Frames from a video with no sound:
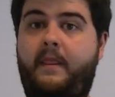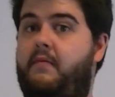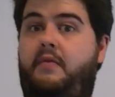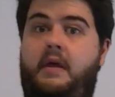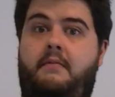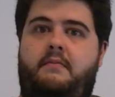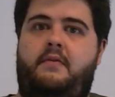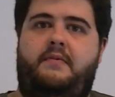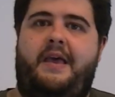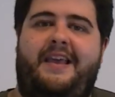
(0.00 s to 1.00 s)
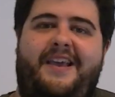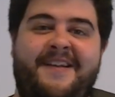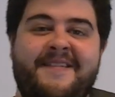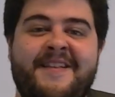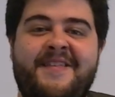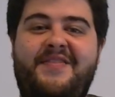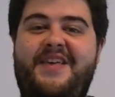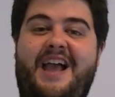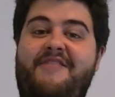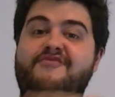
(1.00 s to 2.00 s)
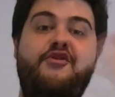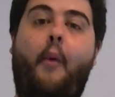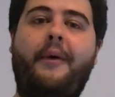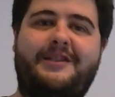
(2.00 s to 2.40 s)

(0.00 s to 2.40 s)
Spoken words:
they have no